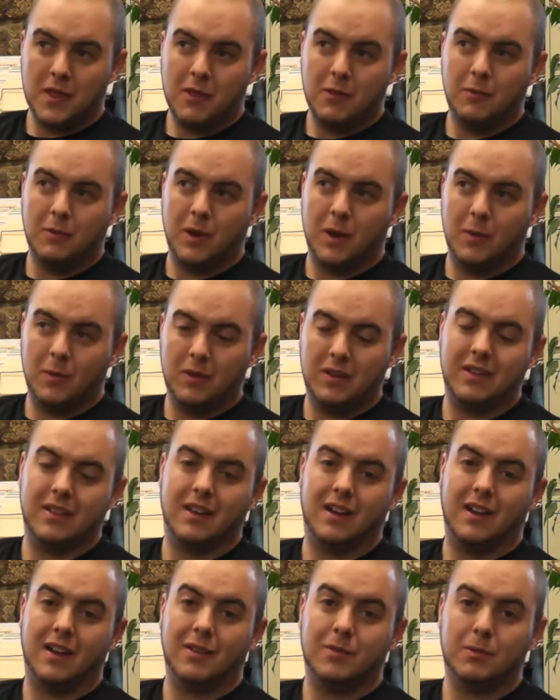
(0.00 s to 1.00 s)
when I went to the
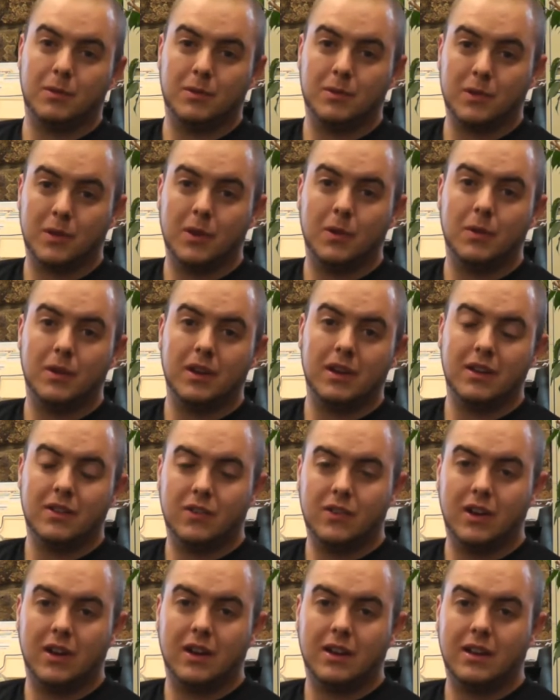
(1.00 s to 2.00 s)
hospital to go get it
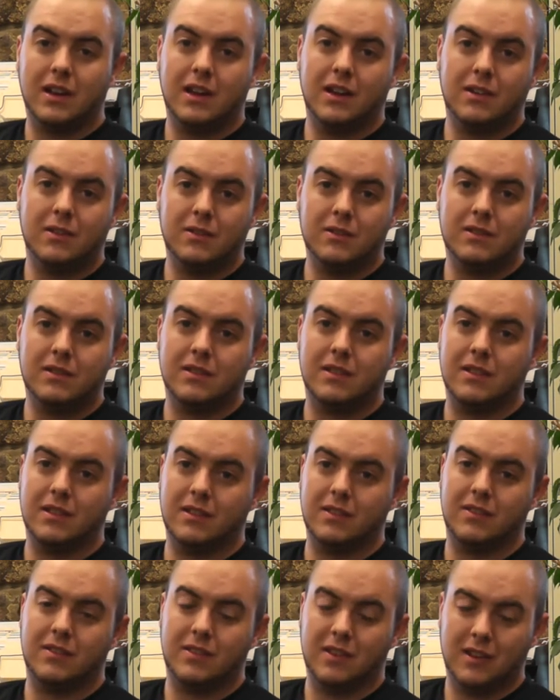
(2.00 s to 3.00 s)
checked out,
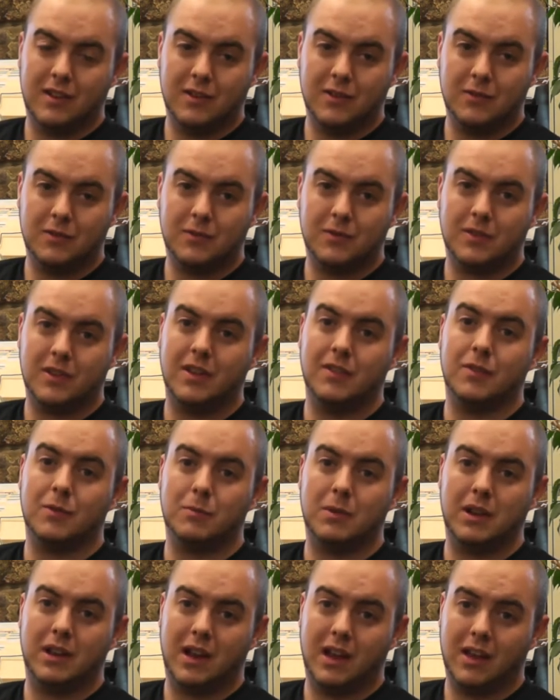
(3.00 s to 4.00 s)
instead of giving
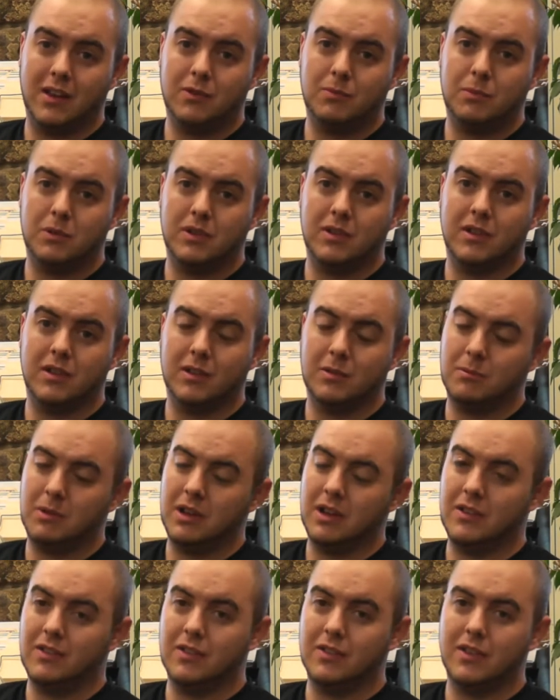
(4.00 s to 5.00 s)
me an aspirin telling me
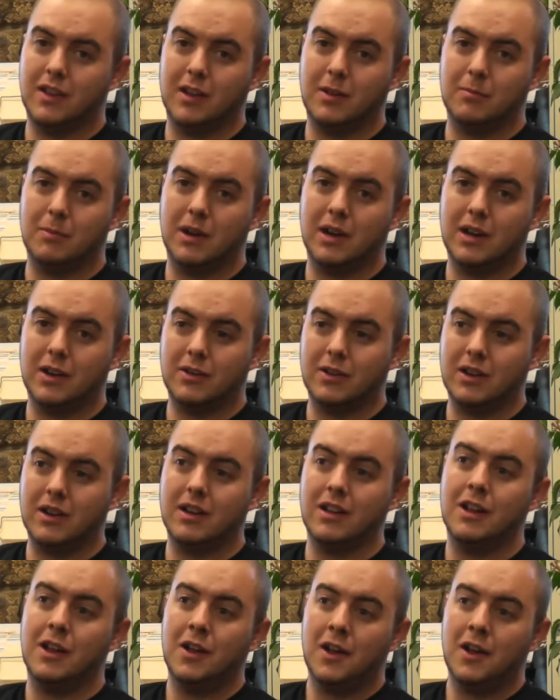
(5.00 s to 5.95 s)
I just had a migraine,